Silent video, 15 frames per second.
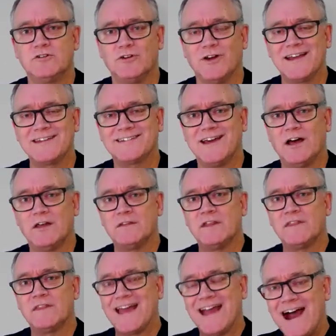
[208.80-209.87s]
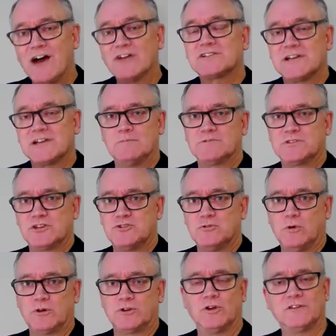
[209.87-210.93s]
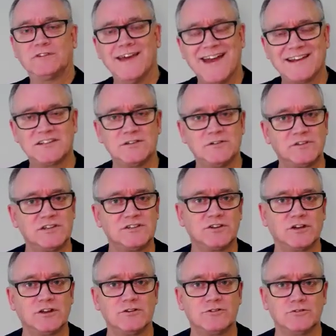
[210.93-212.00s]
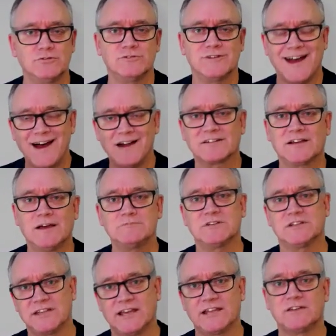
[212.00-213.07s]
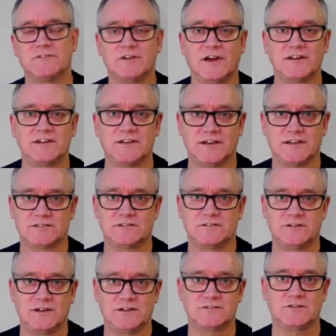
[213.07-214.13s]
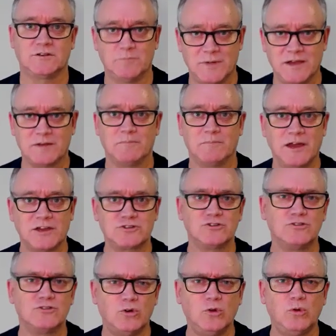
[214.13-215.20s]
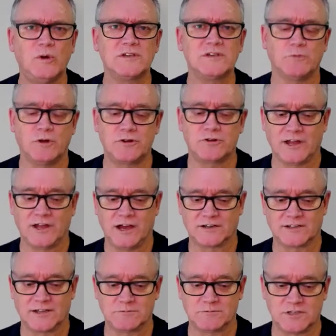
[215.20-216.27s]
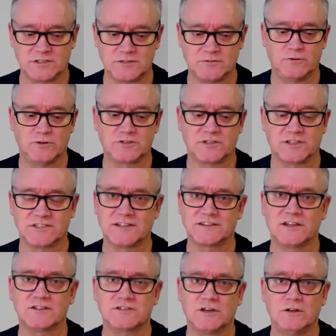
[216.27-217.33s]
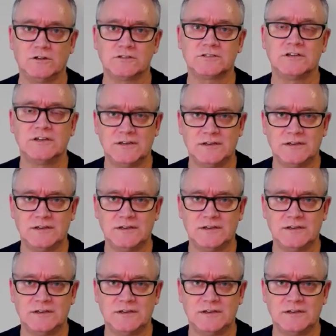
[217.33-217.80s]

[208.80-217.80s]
write down the outcomes that you want, not the activities you're going to do, the outcomes at the end of the 90 days, right? So make sure you're always monitoring outcomes. That's the first thing. Set those goals,